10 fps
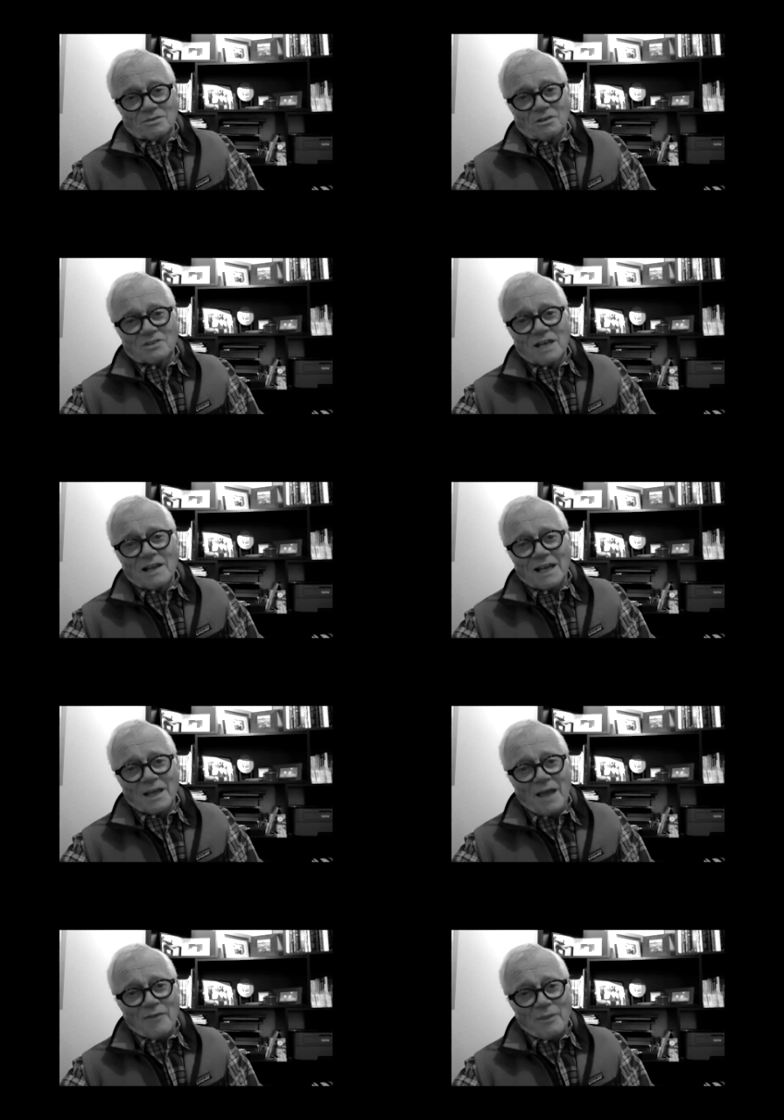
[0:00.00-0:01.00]
it's not like I
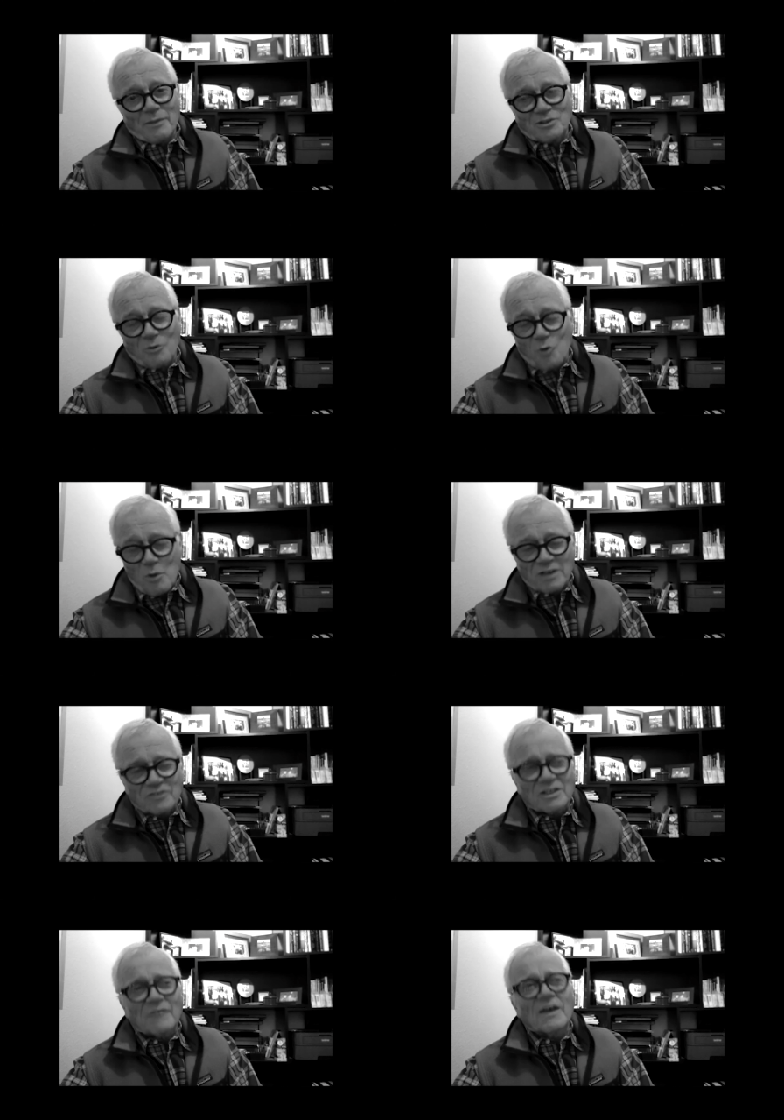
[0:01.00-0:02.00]
have them. It's equipment. I
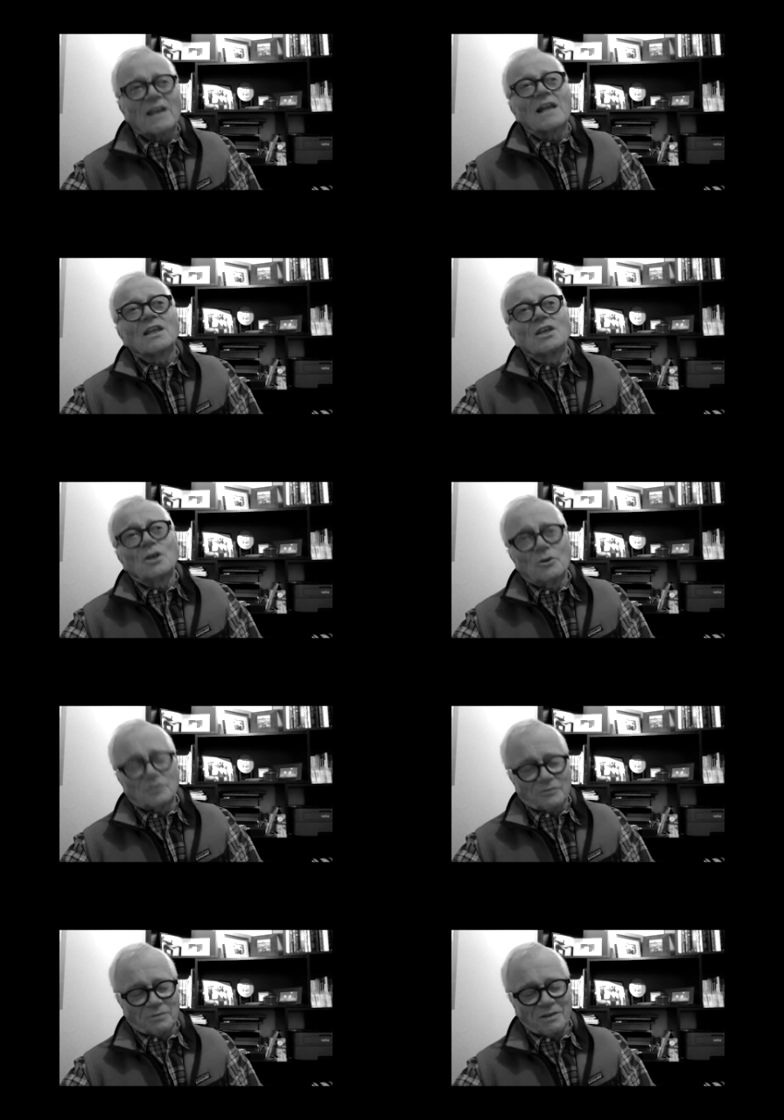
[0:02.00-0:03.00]
just have had a lot of
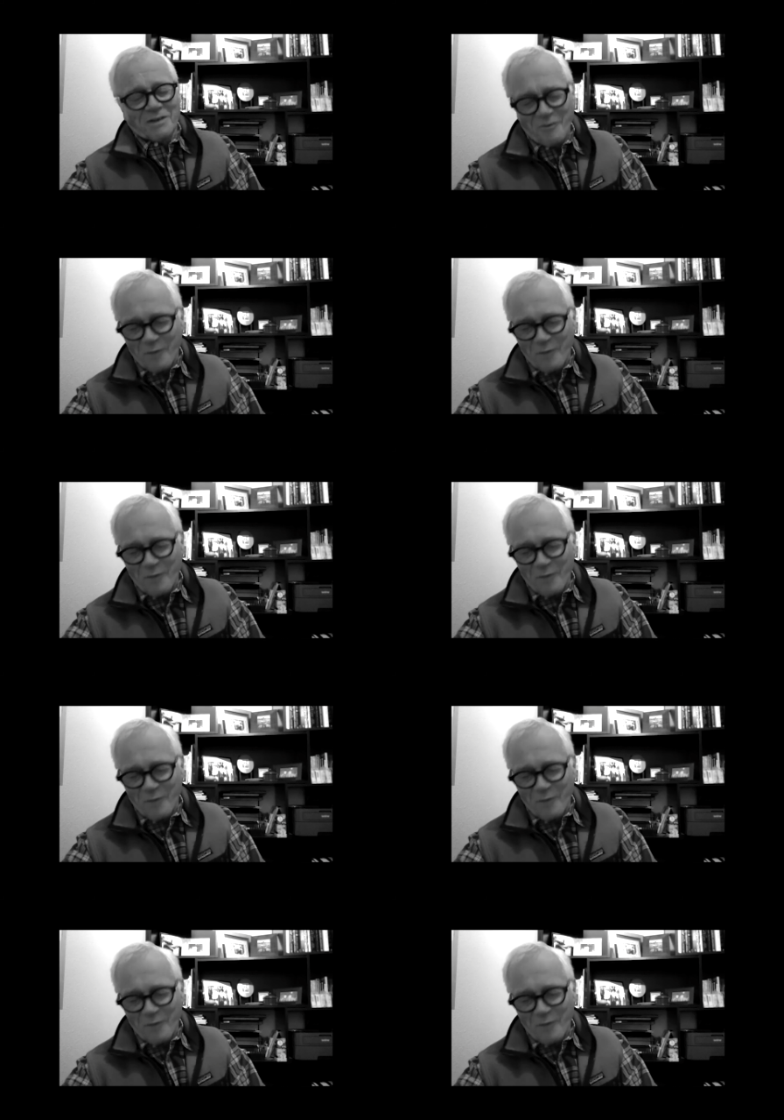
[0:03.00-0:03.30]
years of